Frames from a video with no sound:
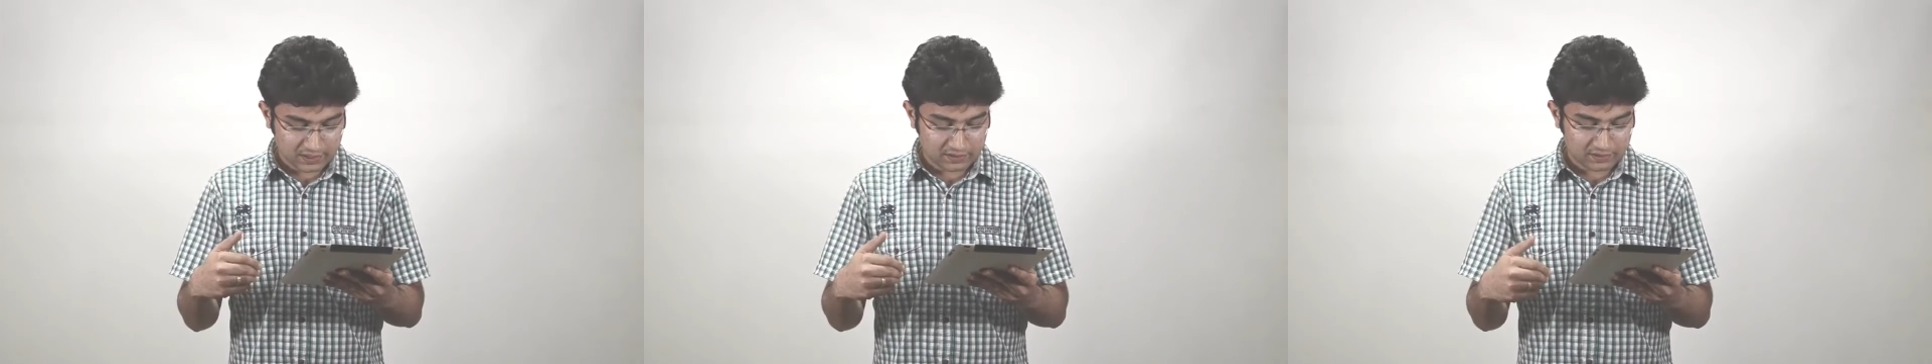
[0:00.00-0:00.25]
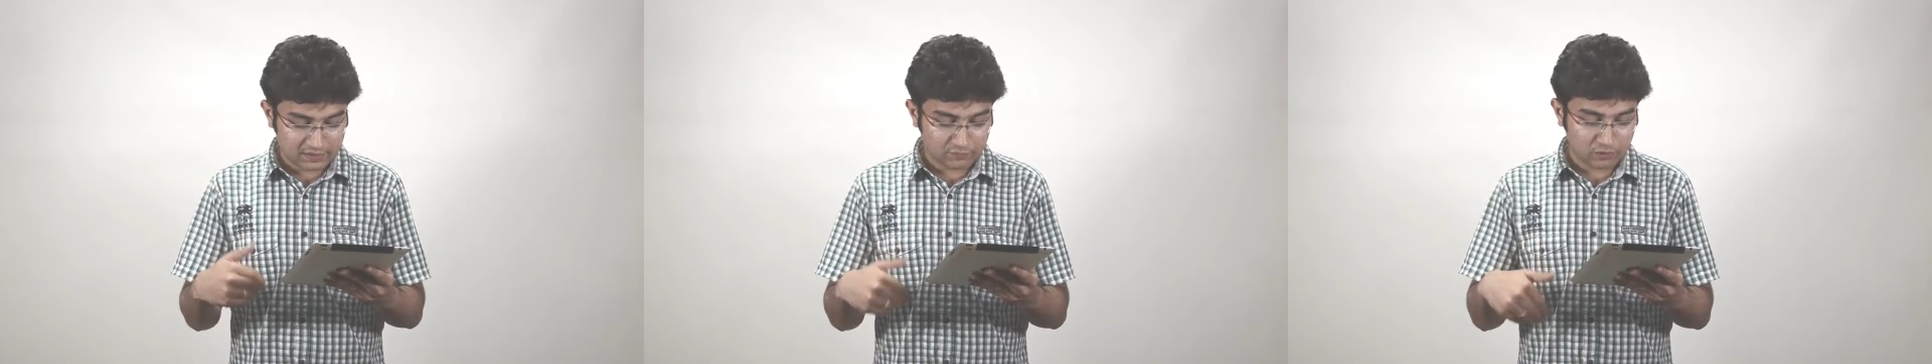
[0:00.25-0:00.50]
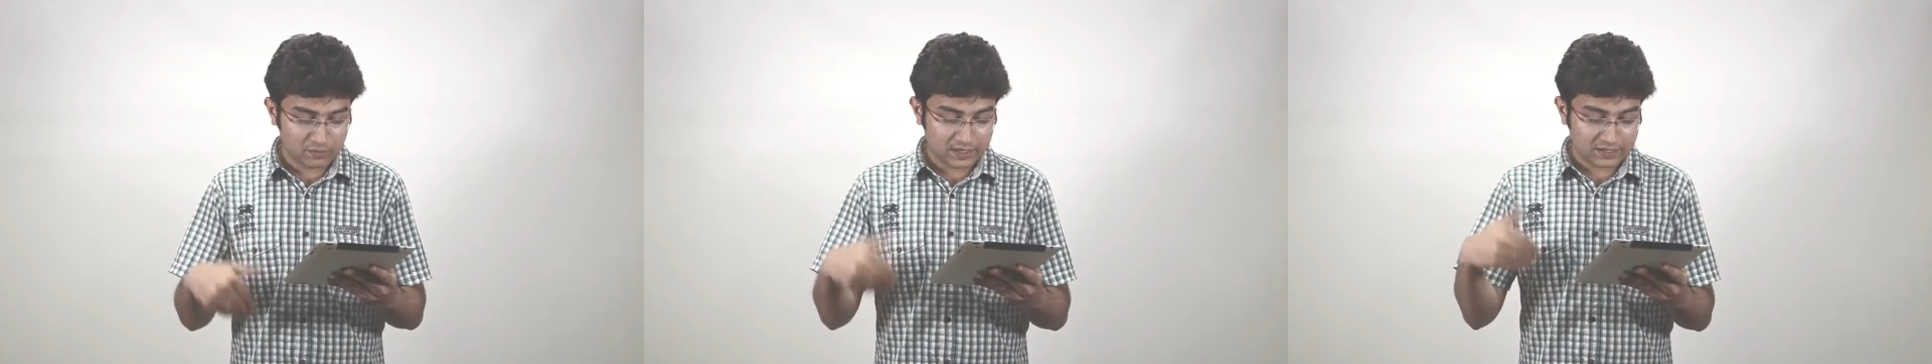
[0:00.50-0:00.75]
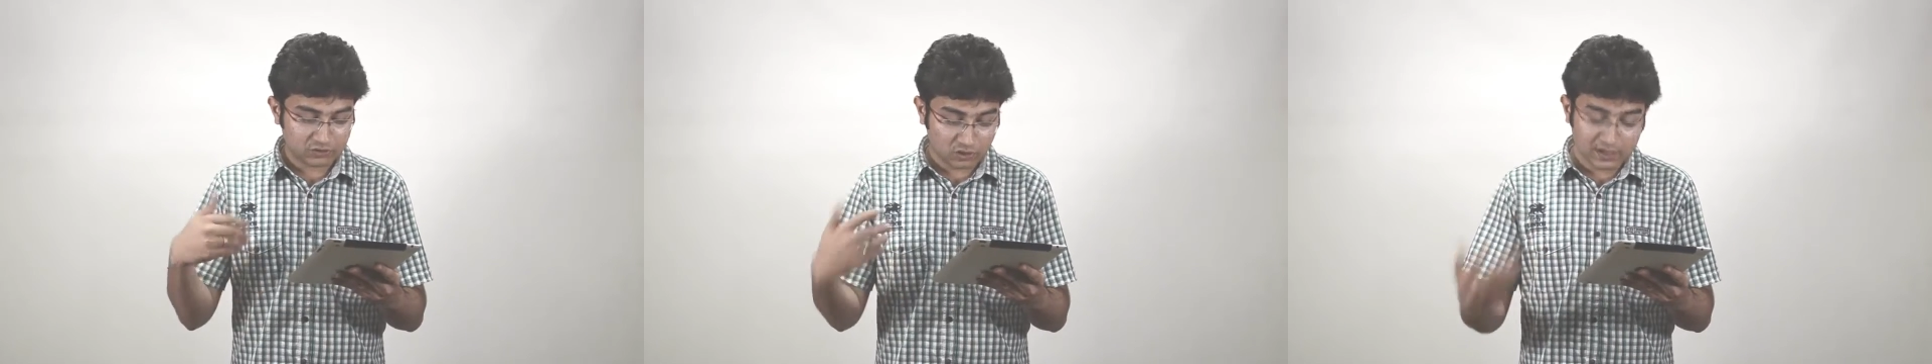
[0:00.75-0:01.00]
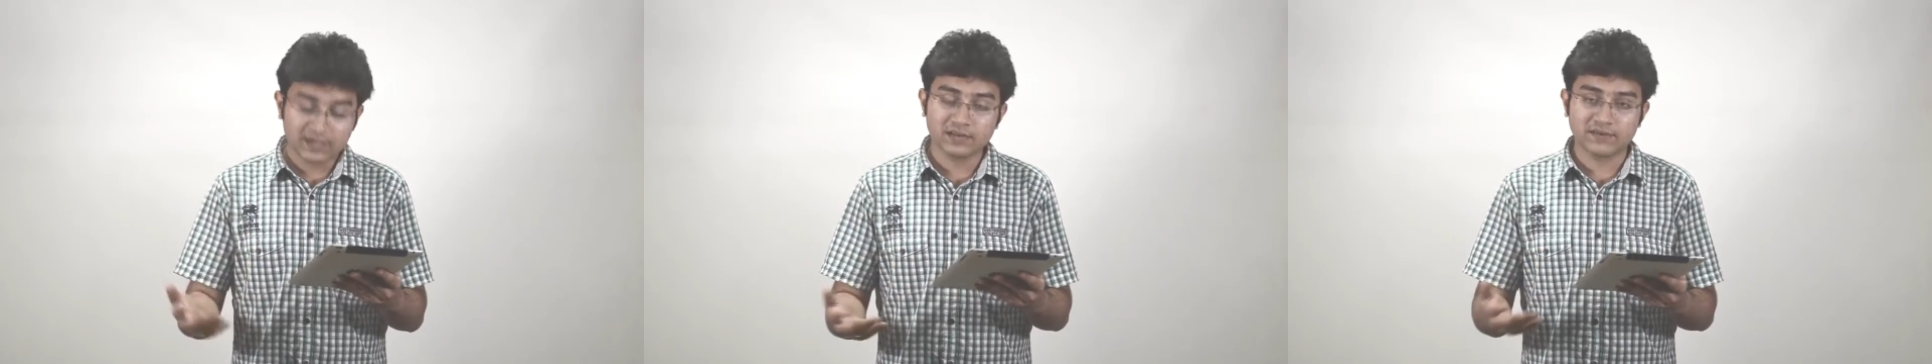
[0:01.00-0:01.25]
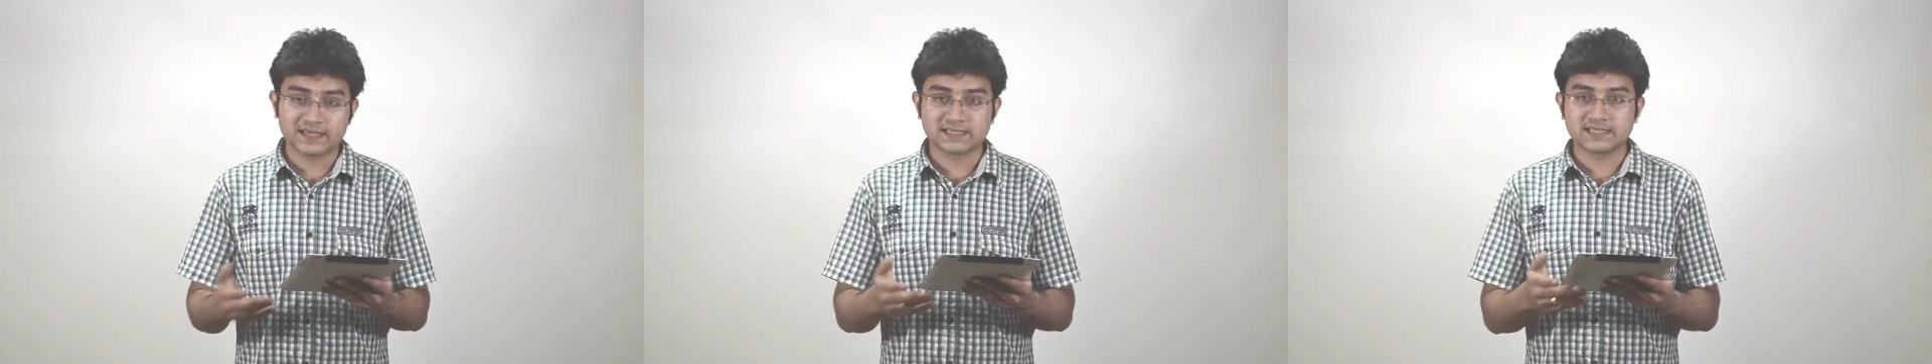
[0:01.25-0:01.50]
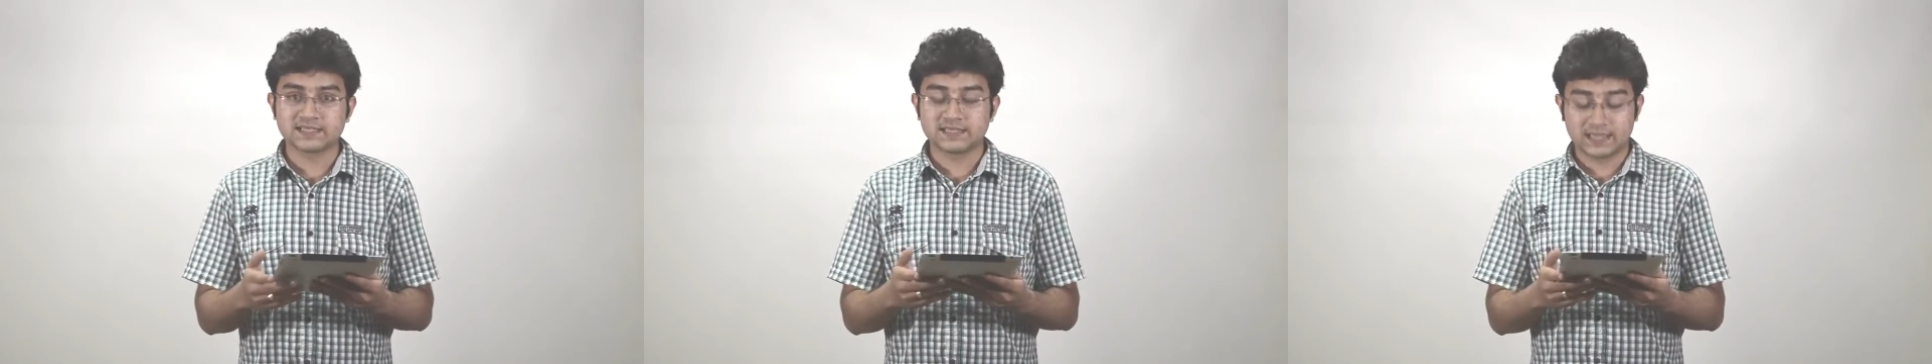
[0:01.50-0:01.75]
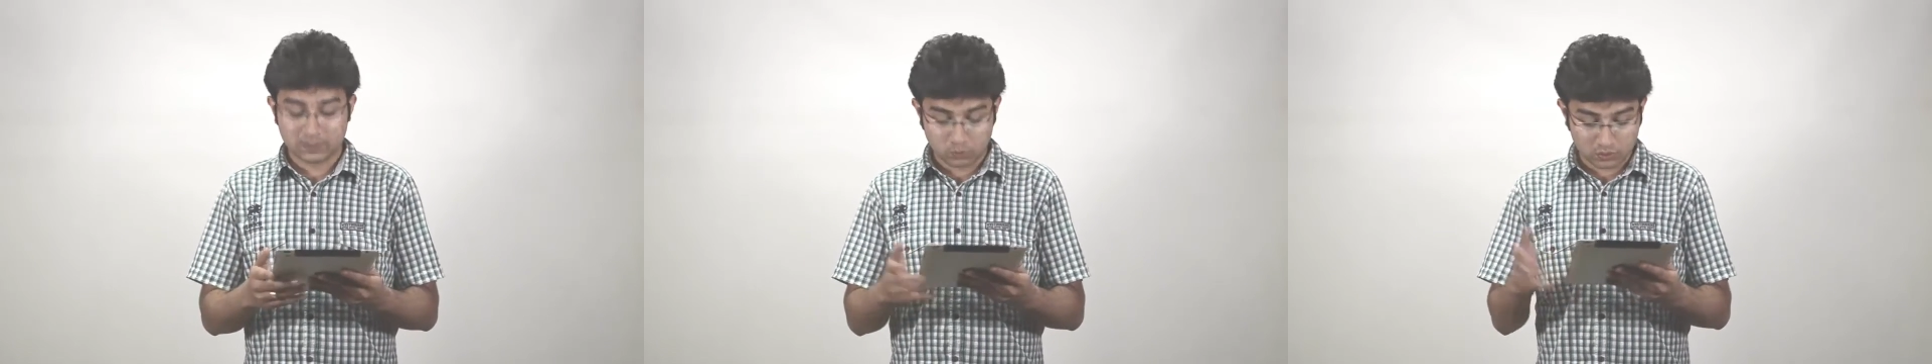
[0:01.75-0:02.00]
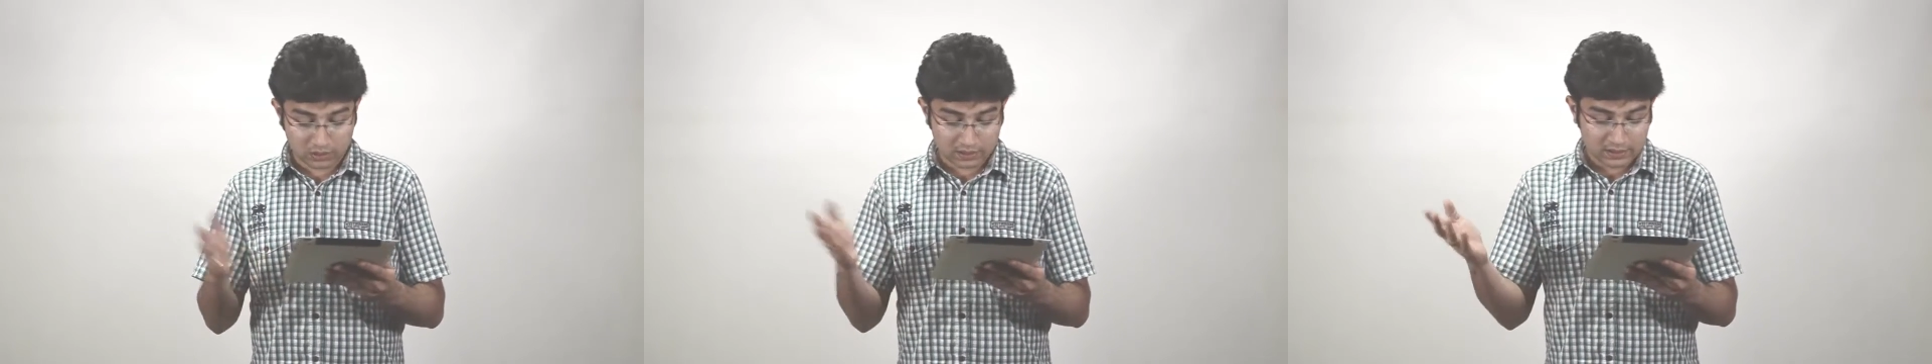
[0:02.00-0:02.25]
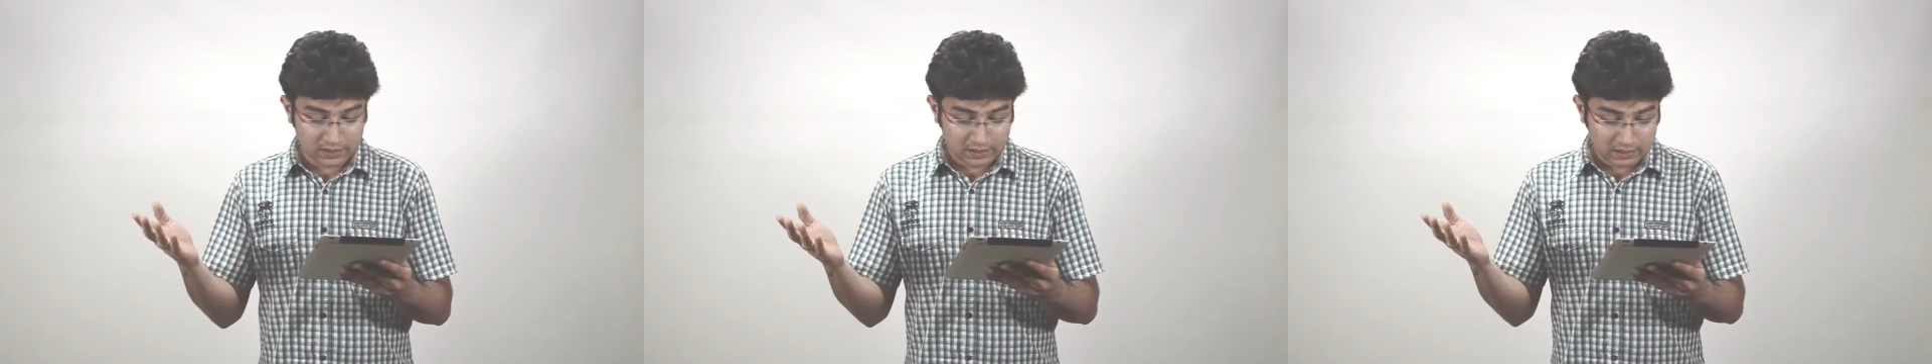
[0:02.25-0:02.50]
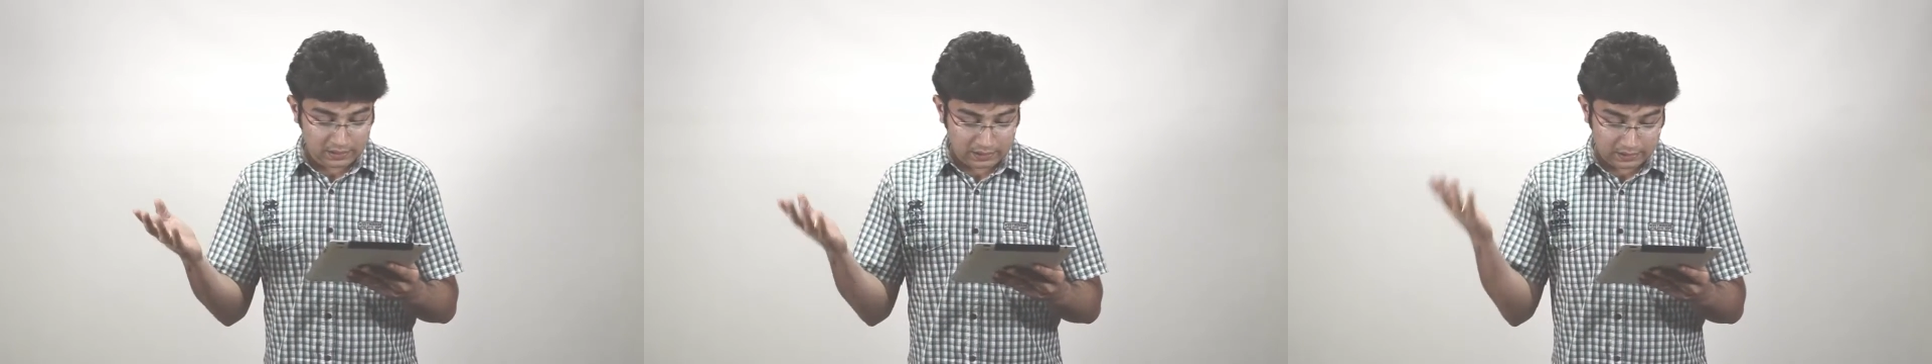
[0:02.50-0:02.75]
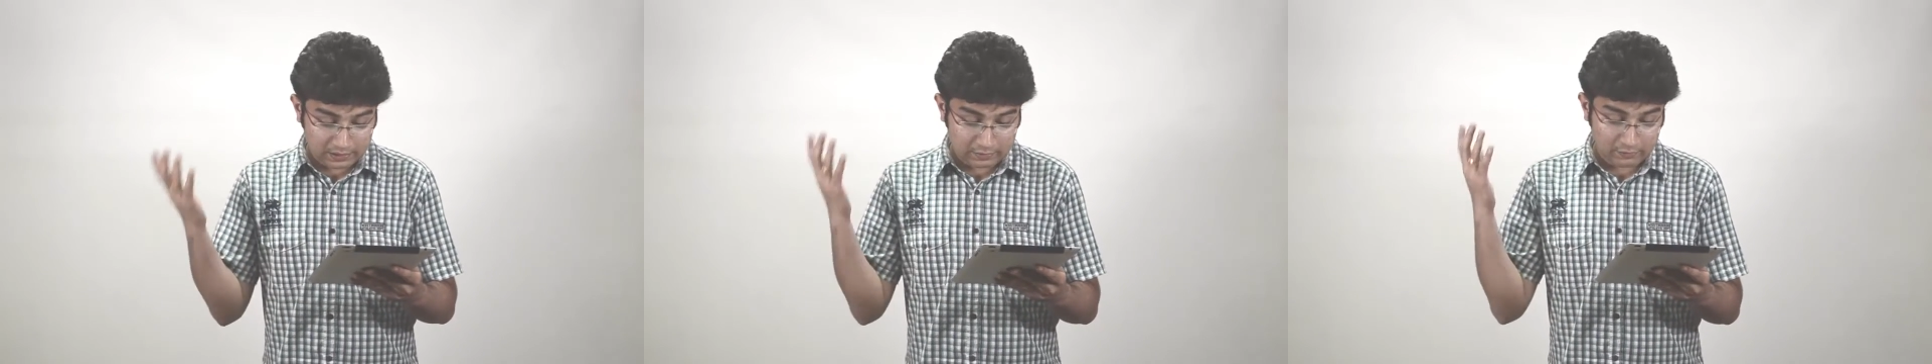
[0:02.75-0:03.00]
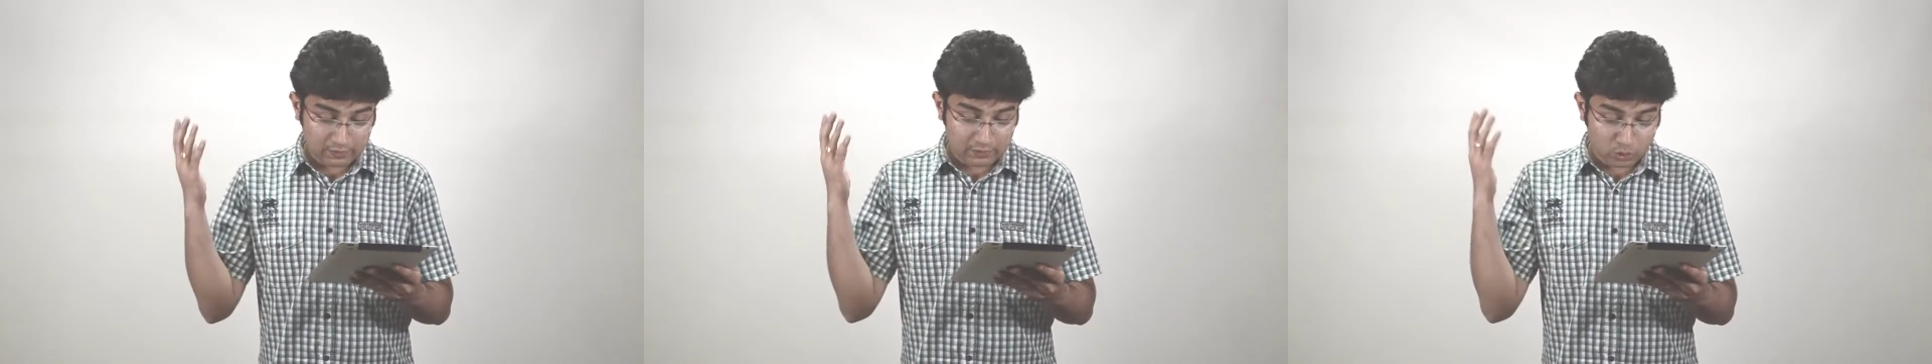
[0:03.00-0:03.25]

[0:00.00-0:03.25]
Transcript: and then from electronic devices there were a uh,